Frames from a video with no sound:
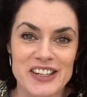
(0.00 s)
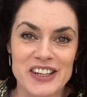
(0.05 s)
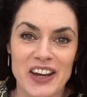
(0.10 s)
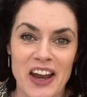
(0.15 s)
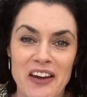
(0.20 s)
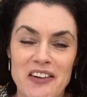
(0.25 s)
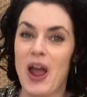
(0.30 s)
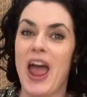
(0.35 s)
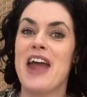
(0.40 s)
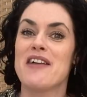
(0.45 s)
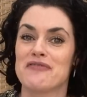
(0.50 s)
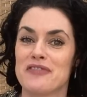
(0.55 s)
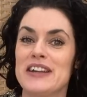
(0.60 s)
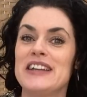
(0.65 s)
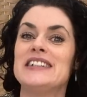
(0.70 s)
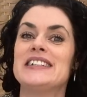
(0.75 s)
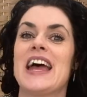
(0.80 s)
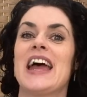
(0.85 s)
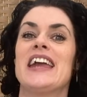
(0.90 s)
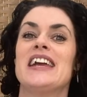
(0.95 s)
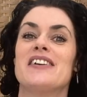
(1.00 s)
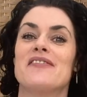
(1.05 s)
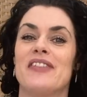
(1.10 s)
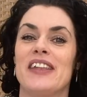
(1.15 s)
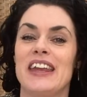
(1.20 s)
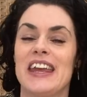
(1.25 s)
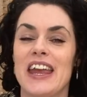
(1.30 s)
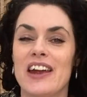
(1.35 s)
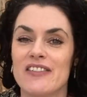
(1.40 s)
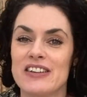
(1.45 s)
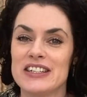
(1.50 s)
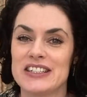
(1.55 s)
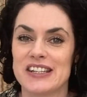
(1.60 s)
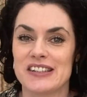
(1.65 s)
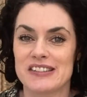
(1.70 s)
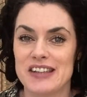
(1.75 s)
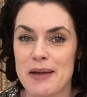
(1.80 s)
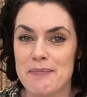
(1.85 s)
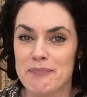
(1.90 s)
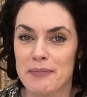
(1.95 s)
You know, every day of the year in
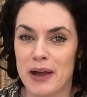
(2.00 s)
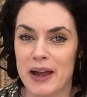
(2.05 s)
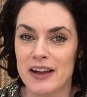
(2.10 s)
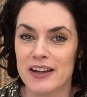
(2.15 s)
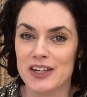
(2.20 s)
December,